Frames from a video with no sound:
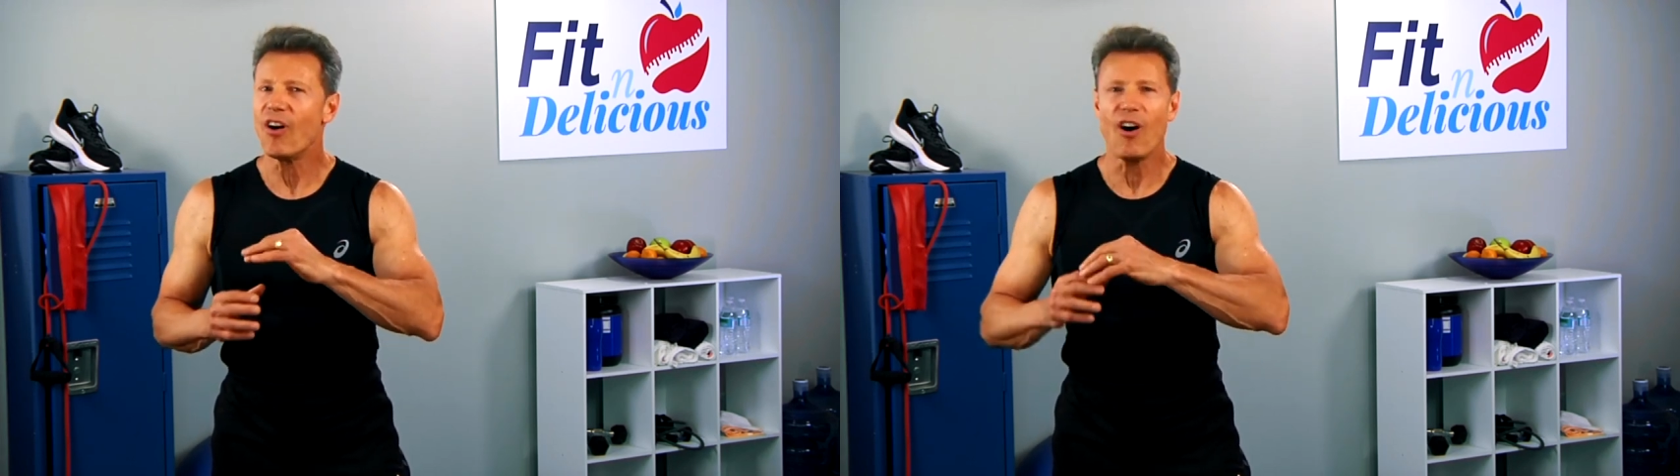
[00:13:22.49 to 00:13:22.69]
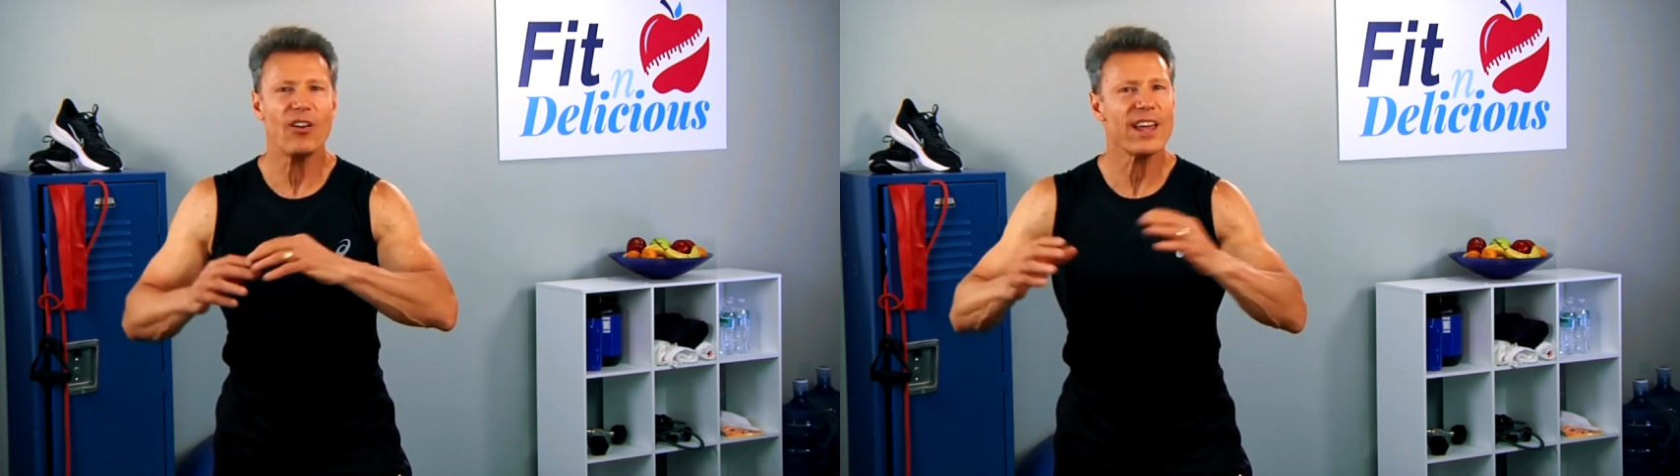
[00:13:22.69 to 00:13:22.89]

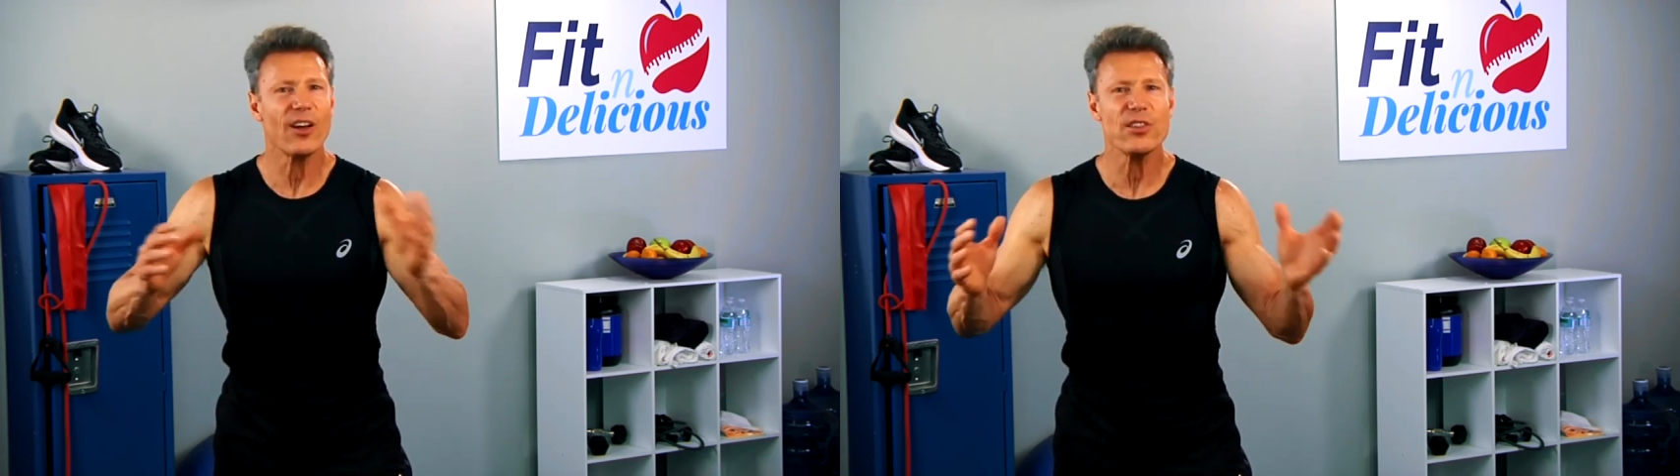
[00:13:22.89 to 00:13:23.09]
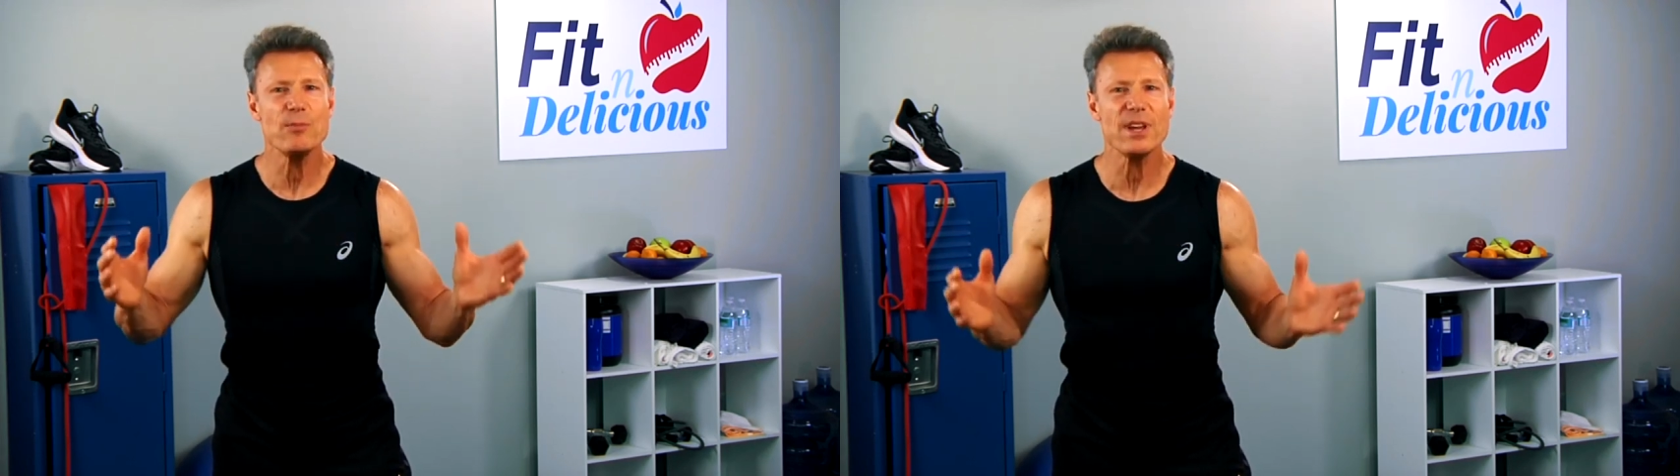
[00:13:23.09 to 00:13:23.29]
All
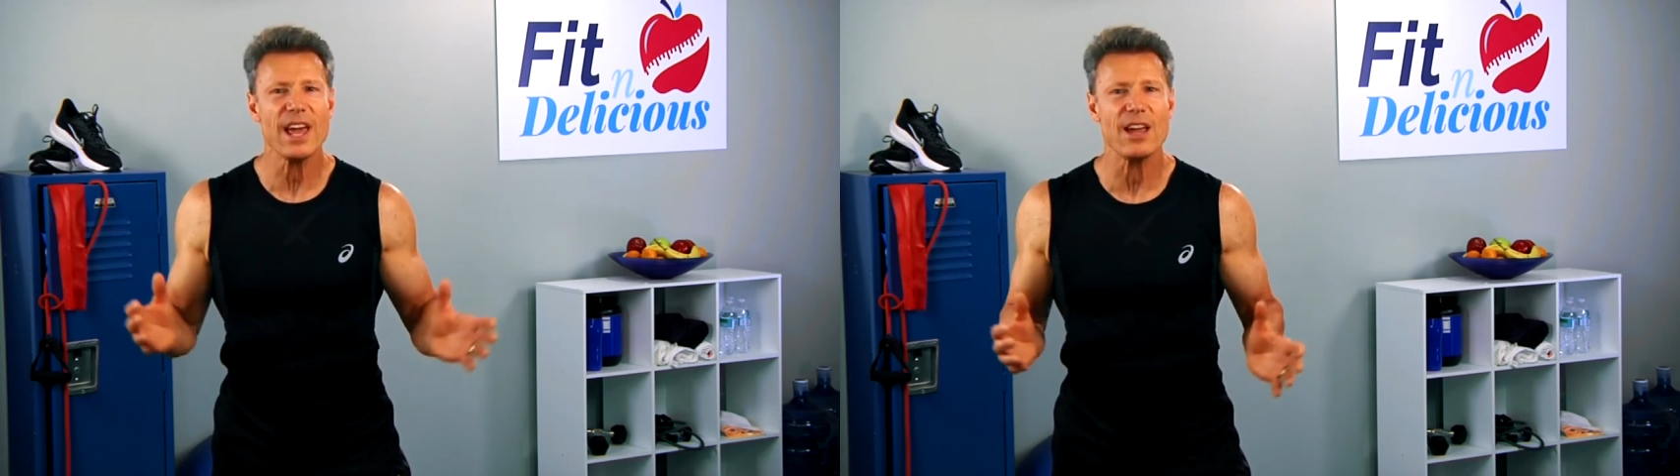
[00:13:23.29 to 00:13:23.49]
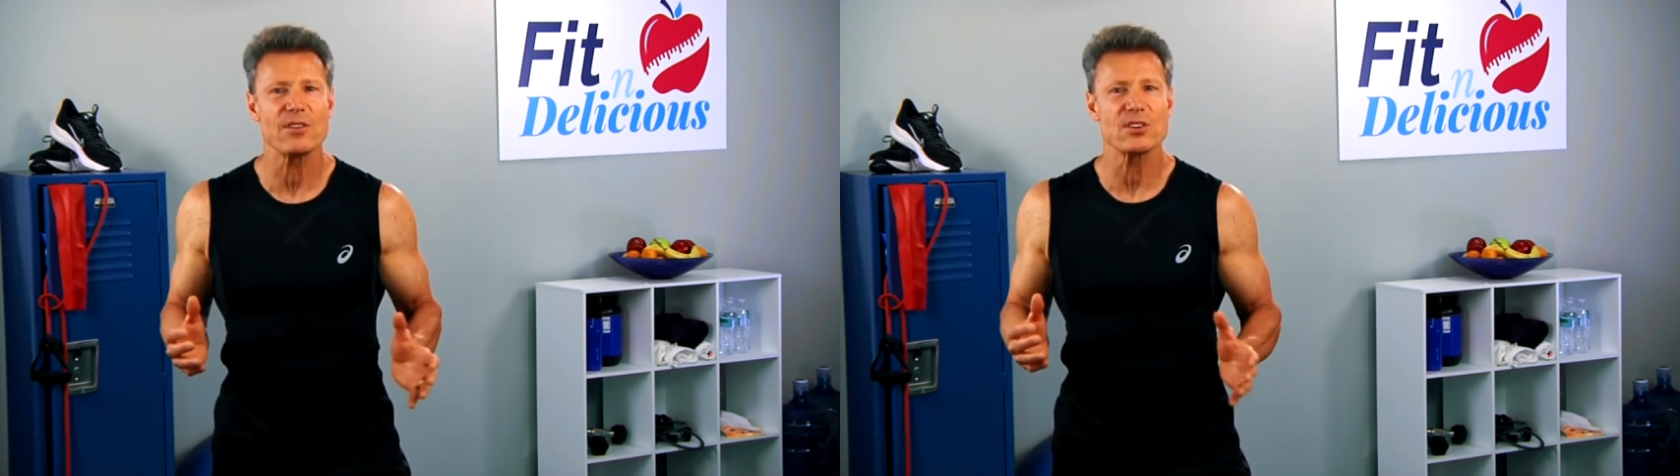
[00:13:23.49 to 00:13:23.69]
healthy
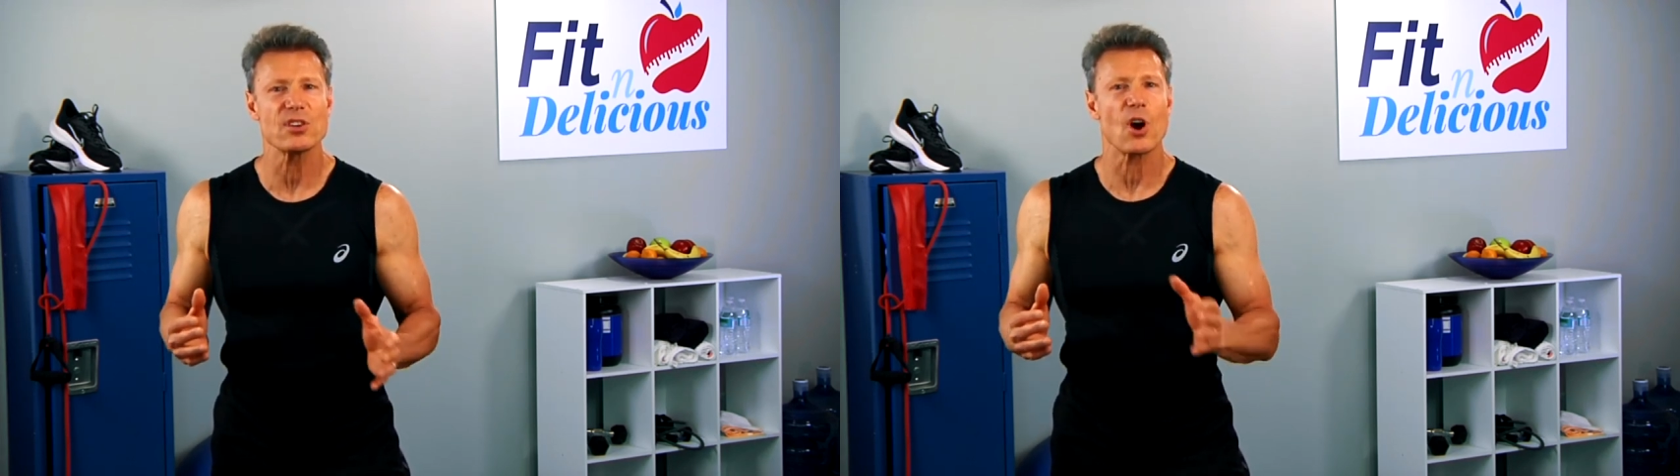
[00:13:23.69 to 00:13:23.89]
behaviors